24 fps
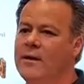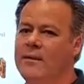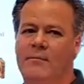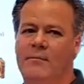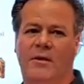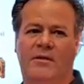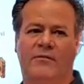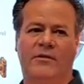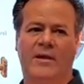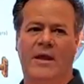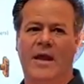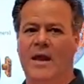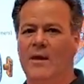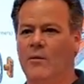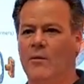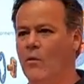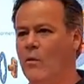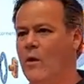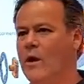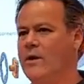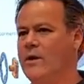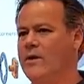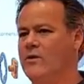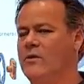But if you had
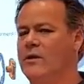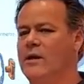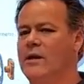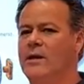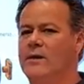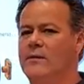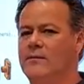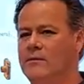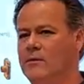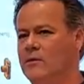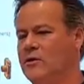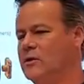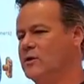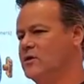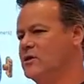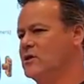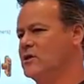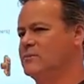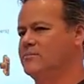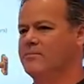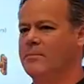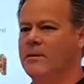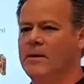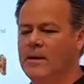one unit, you could
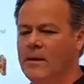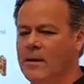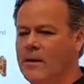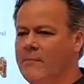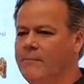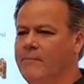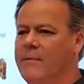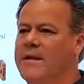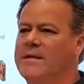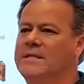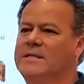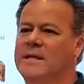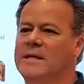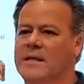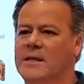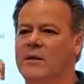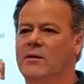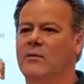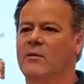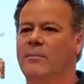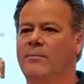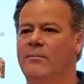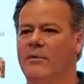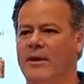just
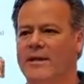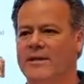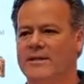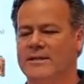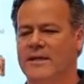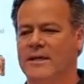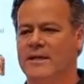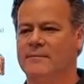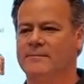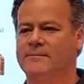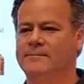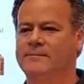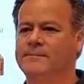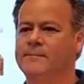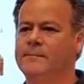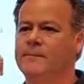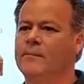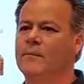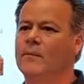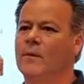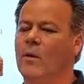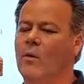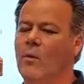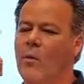basically replace it.
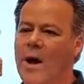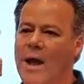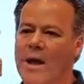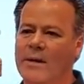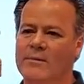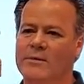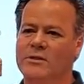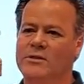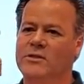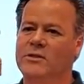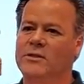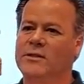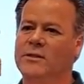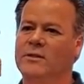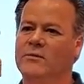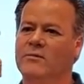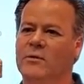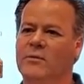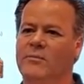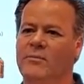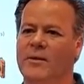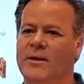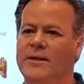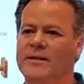Why would you need to
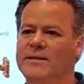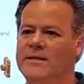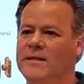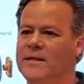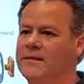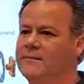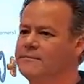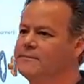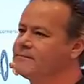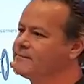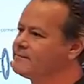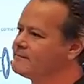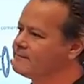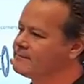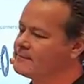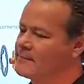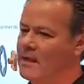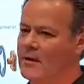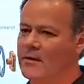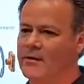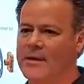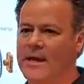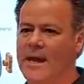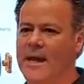replace it?
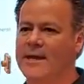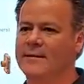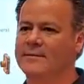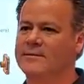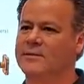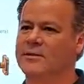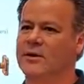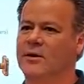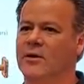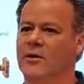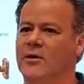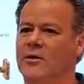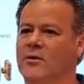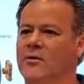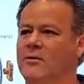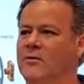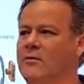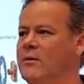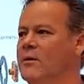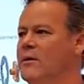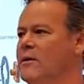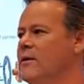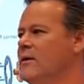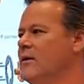Okay,
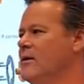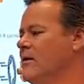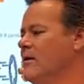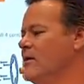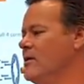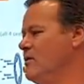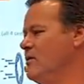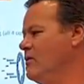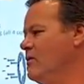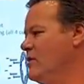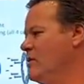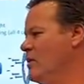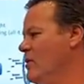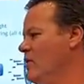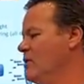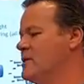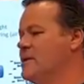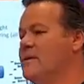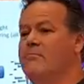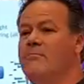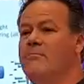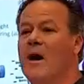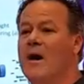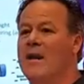so you go
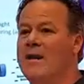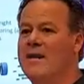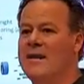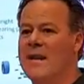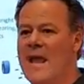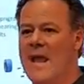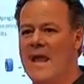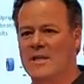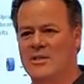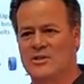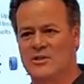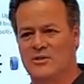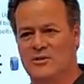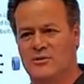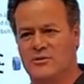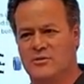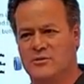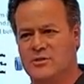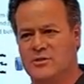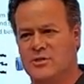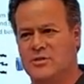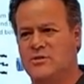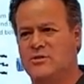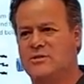to Mud
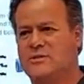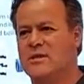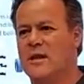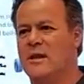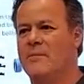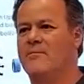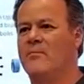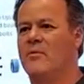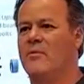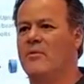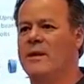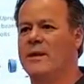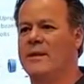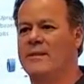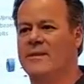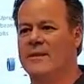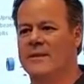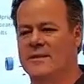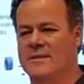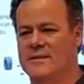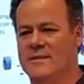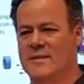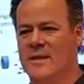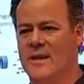Nationals and you submarine
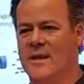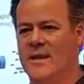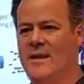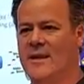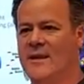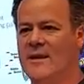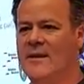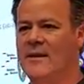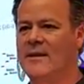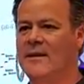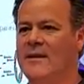this thing